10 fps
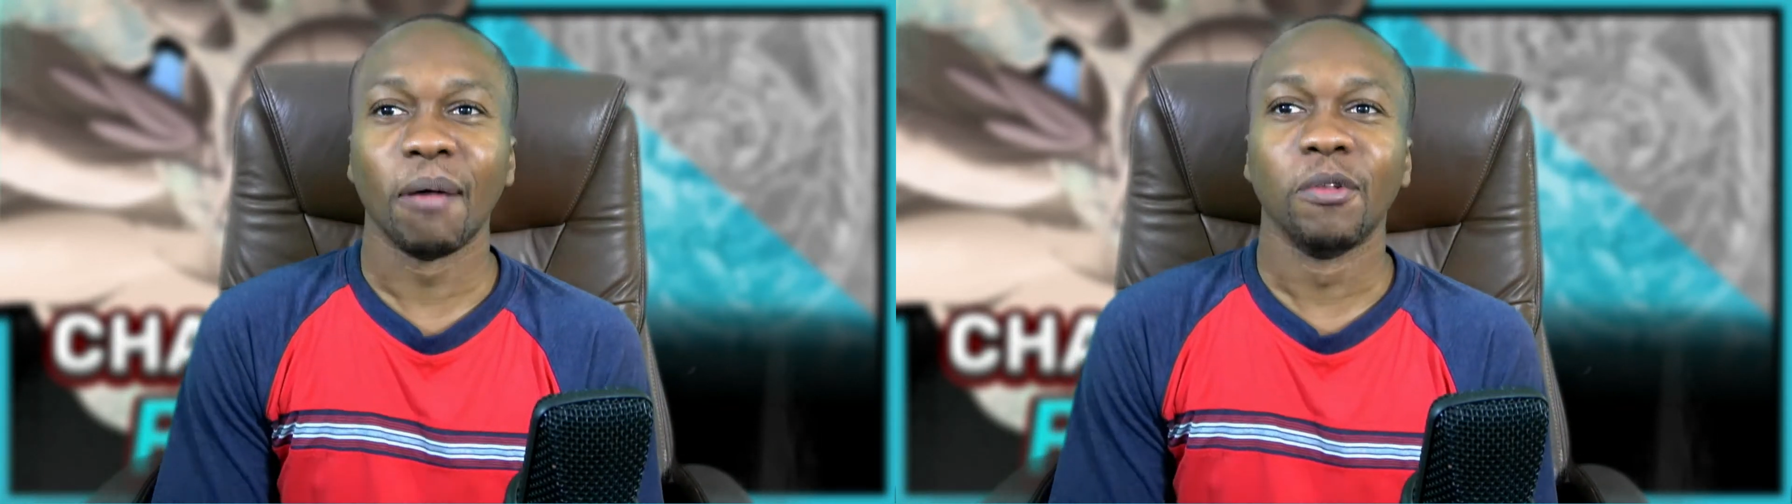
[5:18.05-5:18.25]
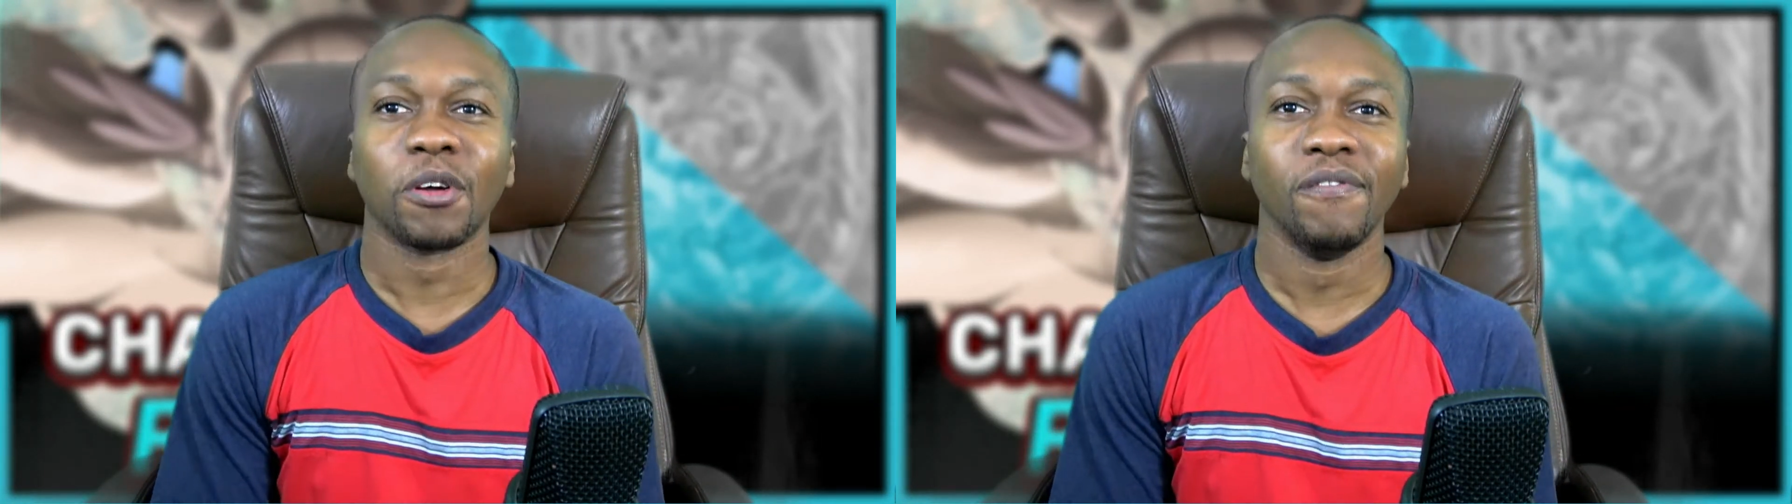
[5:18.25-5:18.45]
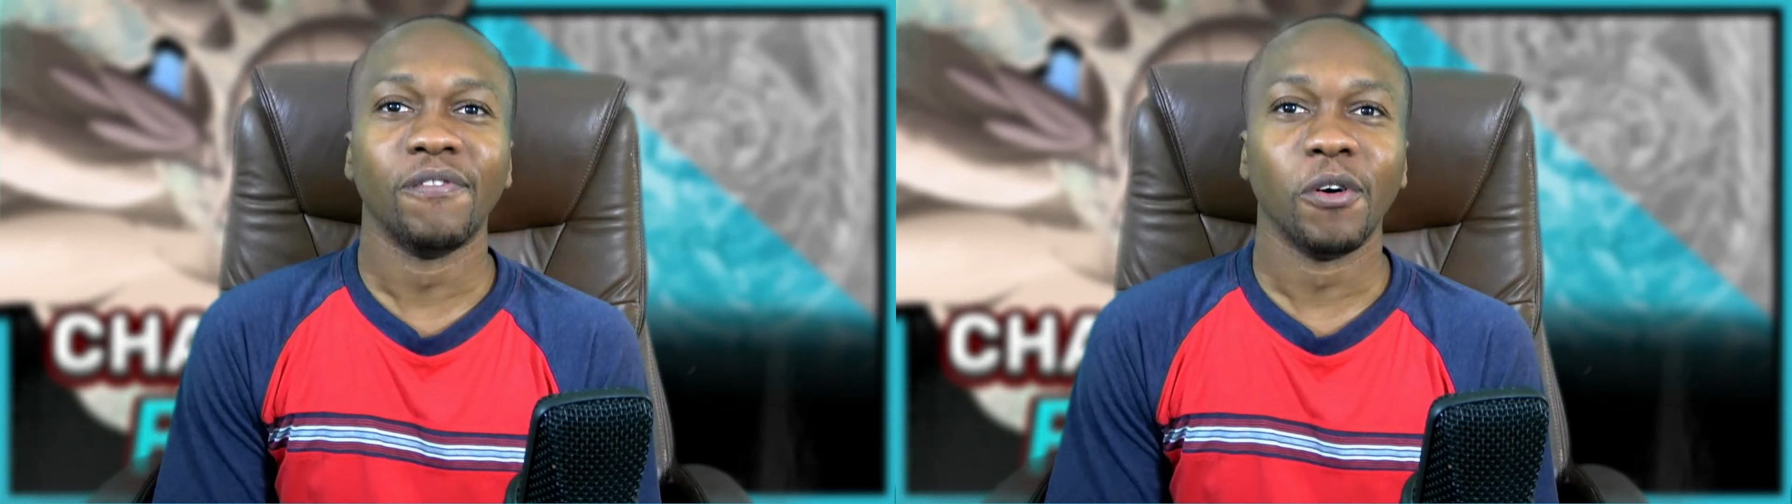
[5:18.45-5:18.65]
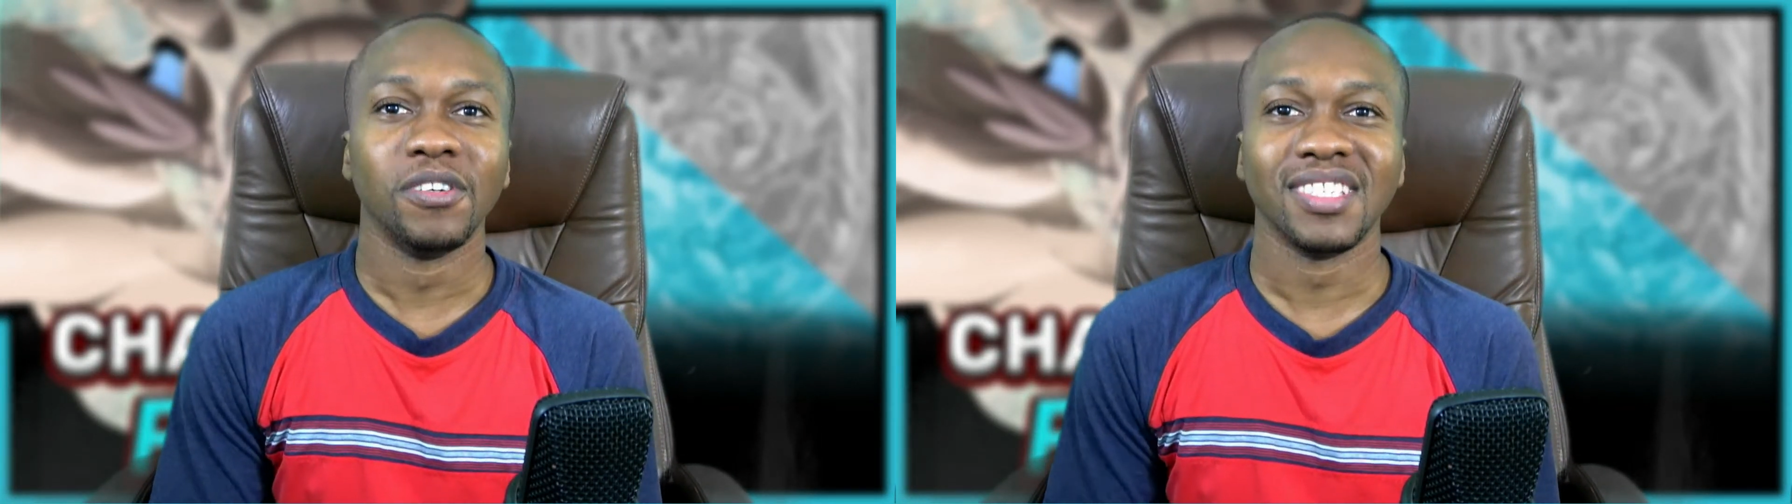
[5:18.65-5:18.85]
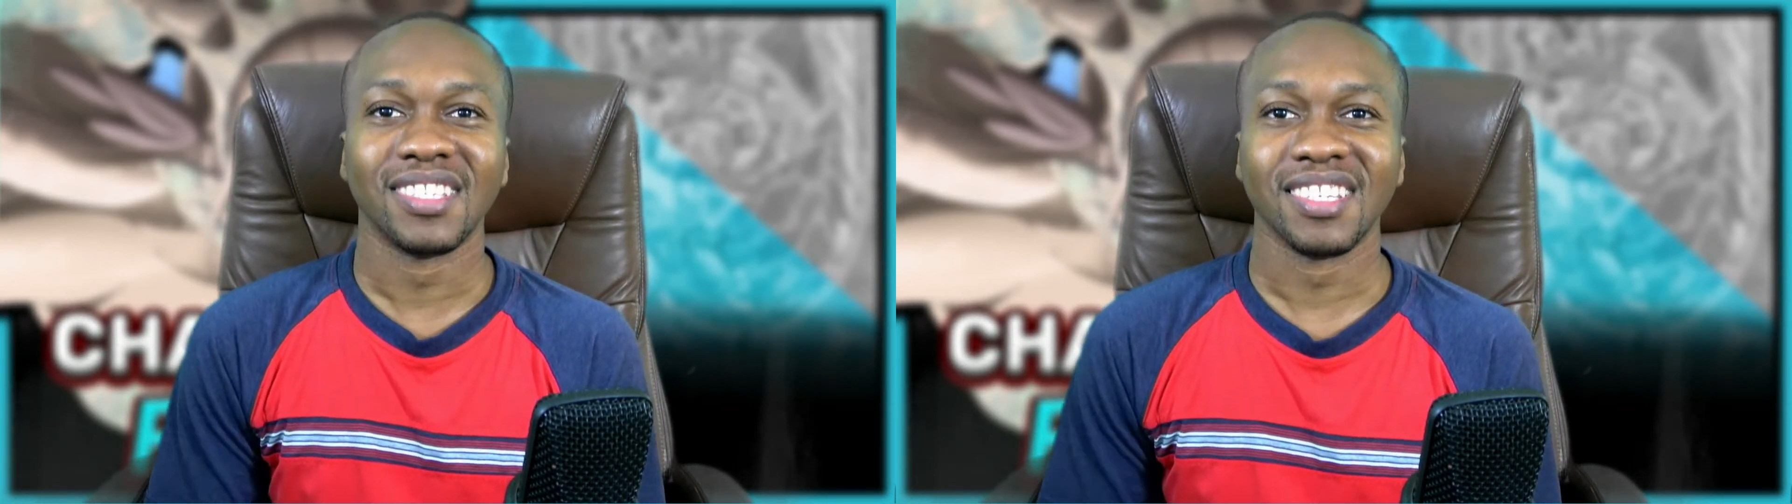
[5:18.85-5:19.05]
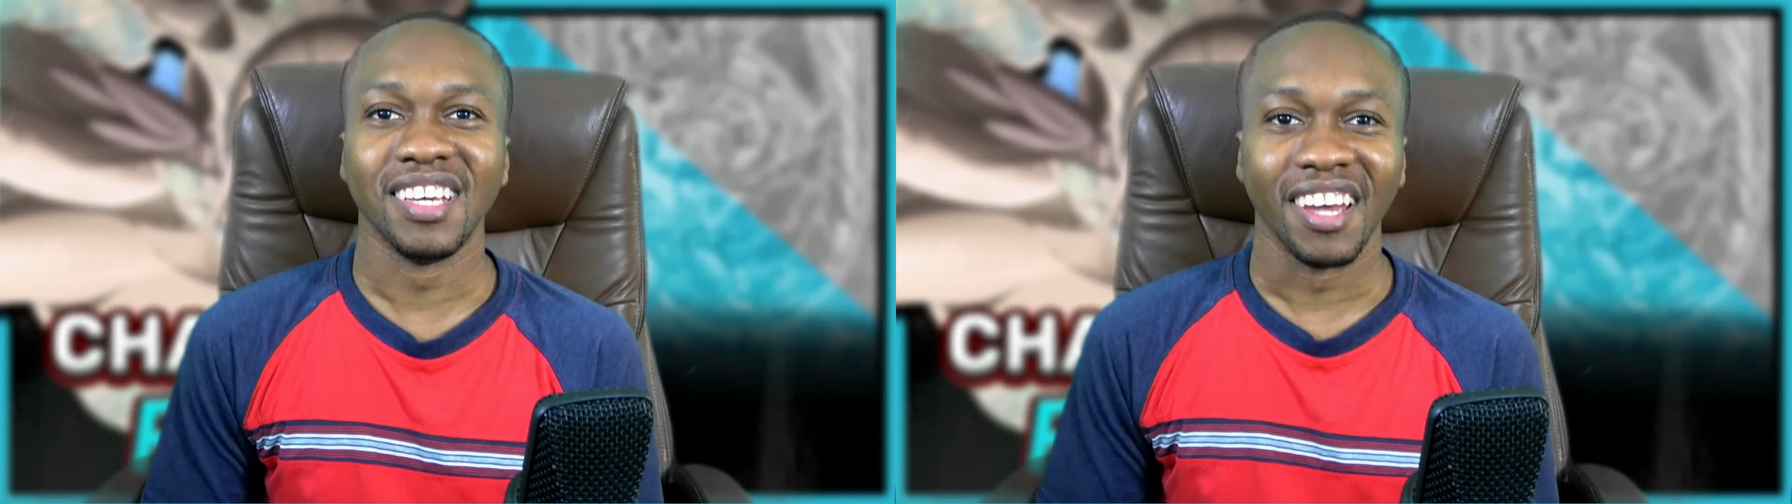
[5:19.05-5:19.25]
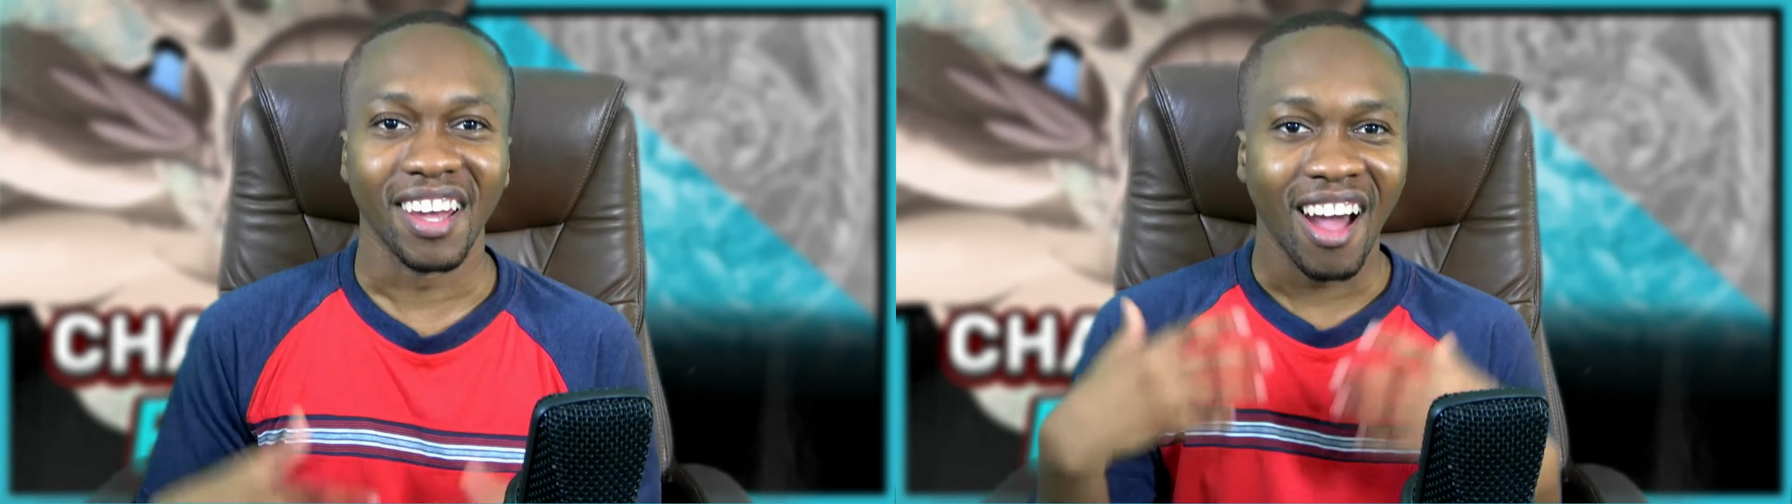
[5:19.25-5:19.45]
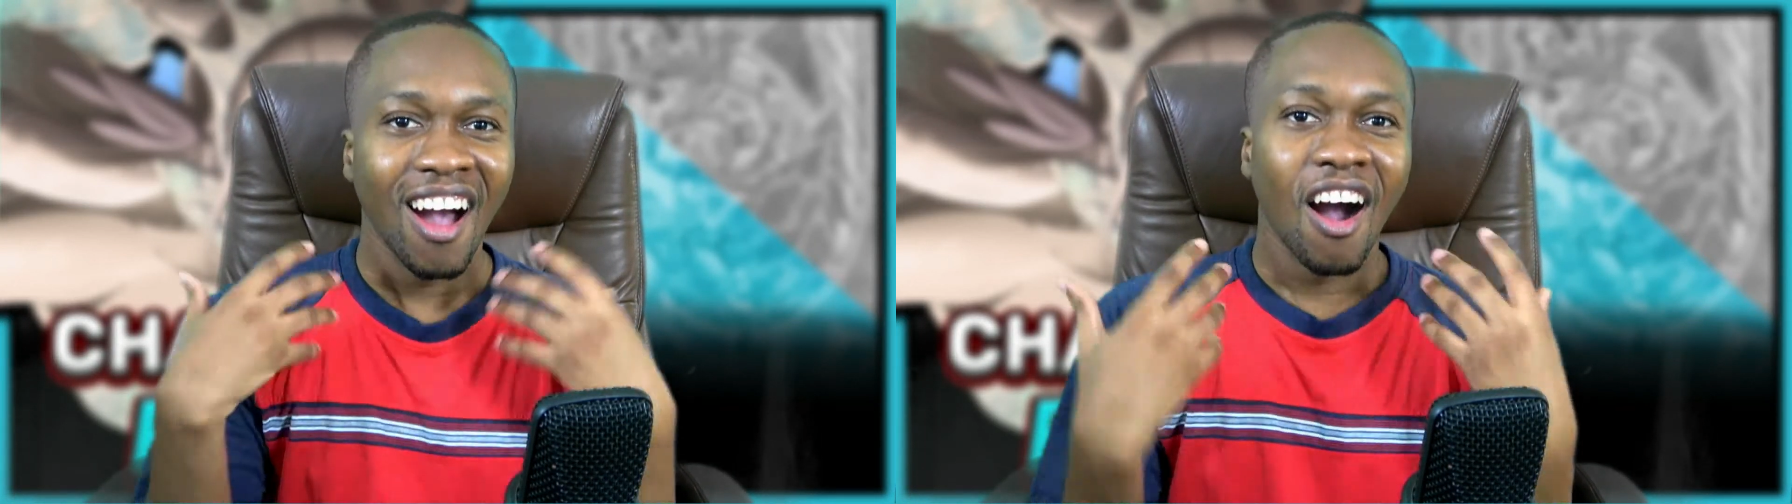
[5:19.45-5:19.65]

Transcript: I'm looking forward to seeing